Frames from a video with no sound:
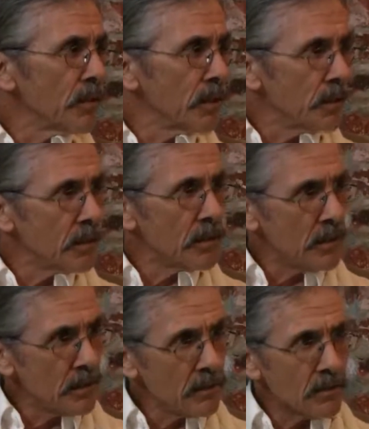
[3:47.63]
in
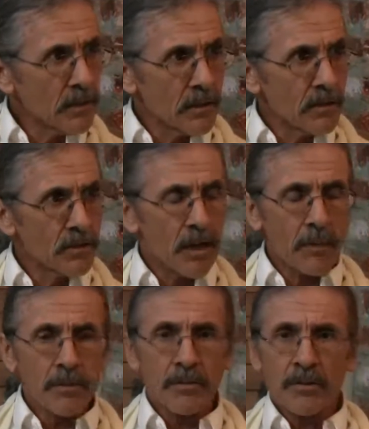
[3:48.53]
these
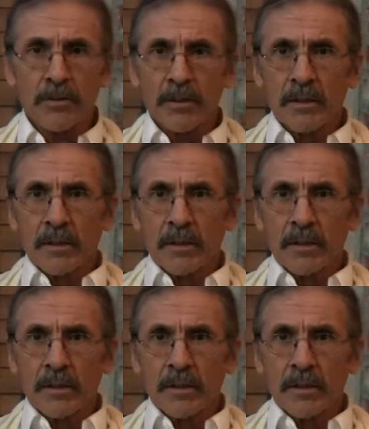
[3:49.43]
chapters.